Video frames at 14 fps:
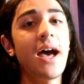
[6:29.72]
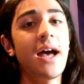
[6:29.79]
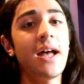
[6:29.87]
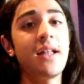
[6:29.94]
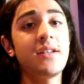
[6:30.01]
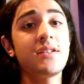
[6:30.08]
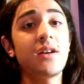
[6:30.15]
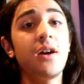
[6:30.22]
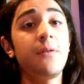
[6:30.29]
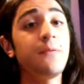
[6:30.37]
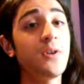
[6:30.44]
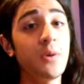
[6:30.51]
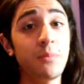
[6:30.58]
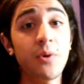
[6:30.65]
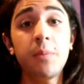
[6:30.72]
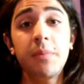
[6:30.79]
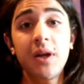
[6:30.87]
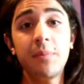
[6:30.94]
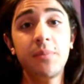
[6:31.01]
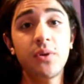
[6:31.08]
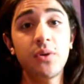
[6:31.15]
and a few more
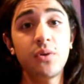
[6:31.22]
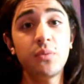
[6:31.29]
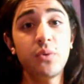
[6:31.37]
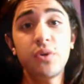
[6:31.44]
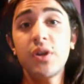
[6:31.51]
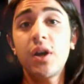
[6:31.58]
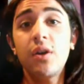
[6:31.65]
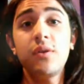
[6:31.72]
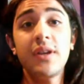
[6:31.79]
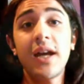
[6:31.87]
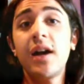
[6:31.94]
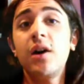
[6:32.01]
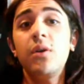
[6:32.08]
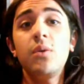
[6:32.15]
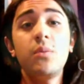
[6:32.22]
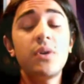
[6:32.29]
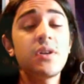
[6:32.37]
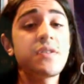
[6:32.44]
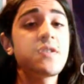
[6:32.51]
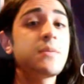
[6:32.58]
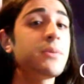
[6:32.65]
people will know now
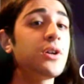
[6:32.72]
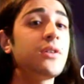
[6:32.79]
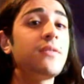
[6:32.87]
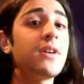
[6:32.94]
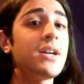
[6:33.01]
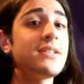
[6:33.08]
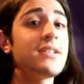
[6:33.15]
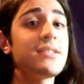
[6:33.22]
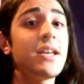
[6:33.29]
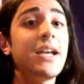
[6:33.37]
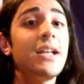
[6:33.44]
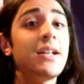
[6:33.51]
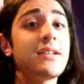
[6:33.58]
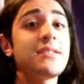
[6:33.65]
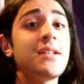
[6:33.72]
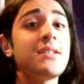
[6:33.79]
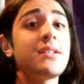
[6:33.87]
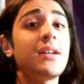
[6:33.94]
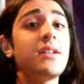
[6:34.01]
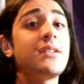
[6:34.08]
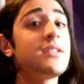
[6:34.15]
what Spirit of ISIS Healing
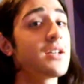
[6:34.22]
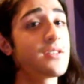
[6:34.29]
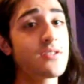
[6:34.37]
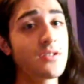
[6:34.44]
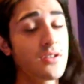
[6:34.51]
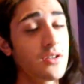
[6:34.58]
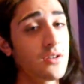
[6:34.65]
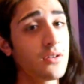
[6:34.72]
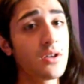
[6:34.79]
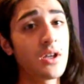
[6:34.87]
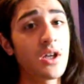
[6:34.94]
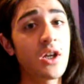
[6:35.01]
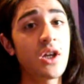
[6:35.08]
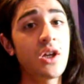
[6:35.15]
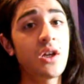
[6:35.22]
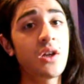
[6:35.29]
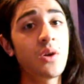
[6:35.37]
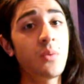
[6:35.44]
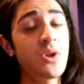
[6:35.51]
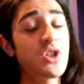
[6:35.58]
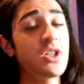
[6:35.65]
Centre does do,
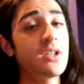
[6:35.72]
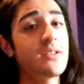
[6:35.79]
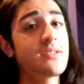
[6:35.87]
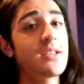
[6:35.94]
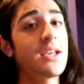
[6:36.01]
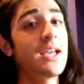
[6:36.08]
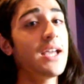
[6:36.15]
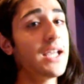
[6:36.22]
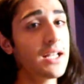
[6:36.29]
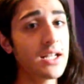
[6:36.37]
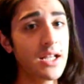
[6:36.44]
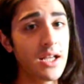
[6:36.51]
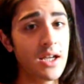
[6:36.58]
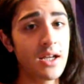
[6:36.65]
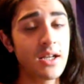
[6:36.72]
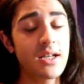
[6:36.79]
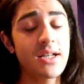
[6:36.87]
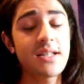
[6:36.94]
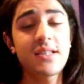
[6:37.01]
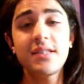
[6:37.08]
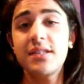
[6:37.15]
which is healing,
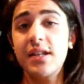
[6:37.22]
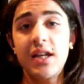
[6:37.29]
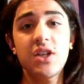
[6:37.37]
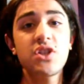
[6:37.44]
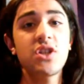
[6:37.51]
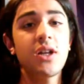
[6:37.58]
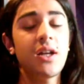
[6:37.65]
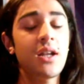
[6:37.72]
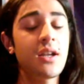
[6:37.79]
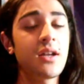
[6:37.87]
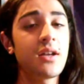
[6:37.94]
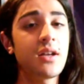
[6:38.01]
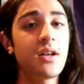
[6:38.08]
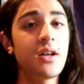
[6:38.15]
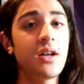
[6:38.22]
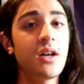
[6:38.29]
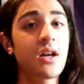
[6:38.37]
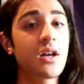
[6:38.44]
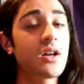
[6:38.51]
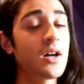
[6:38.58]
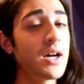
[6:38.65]
teaching,
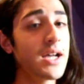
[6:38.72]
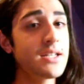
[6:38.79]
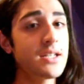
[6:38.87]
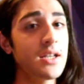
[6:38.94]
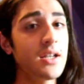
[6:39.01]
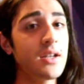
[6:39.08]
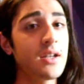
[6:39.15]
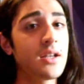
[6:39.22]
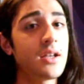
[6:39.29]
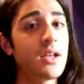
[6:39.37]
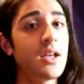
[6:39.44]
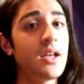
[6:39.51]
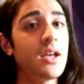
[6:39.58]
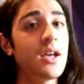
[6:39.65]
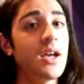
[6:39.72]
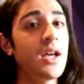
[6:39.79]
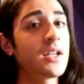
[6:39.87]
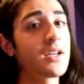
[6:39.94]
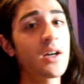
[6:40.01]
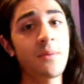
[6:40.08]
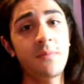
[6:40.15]
guiding
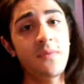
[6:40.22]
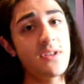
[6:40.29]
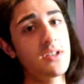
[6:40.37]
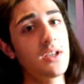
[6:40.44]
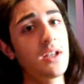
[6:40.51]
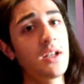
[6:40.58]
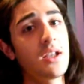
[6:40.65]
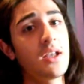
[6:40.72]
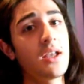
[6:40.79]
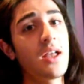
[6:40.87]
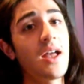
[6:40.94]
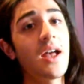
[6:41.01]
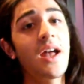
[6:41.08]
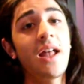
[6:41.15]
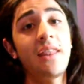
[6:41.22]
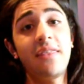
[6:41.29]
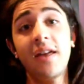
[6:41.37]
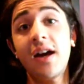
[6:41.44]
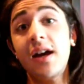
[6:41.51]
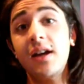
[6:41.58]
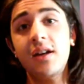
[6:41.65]
and comforting, and
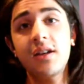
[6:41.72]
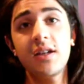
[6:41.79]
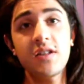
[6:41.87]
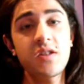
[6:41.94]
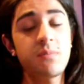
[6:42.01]
that is